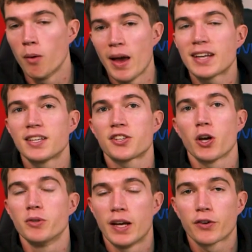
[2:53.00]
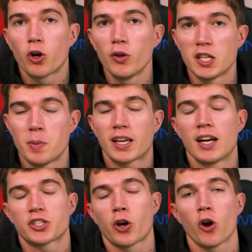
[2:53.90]
what makes this so difficult is
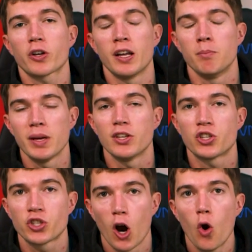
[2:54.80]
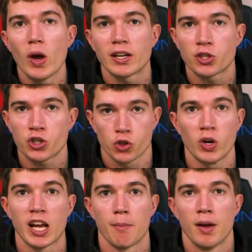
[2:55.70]
because Kurt can be so
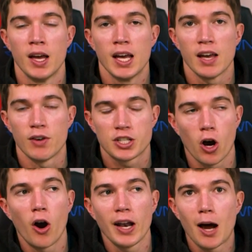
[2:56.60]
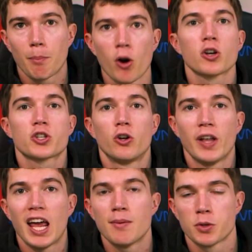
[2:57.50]
extreme. If he's calling out personal
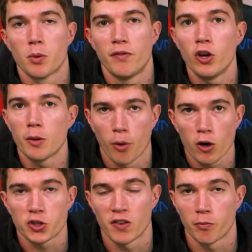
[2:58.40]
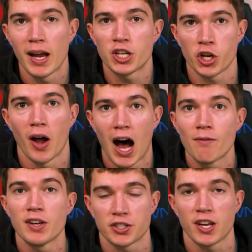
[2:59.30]
names and revealing personal information,
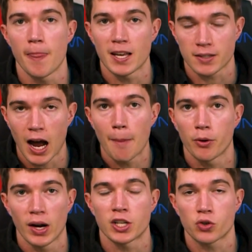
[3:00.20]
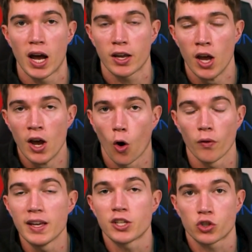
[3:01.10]
obviously this copyright strike or these